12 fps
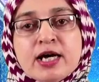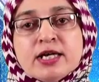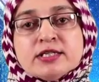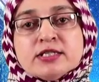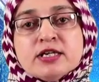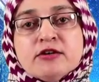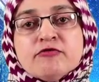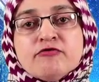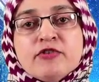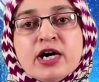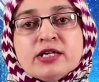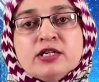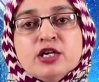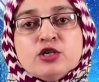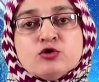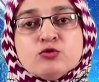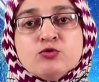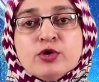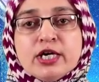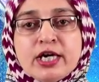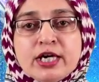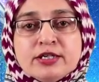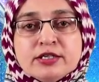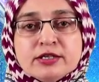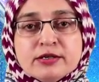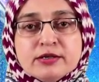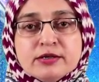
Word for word: as 1 to 8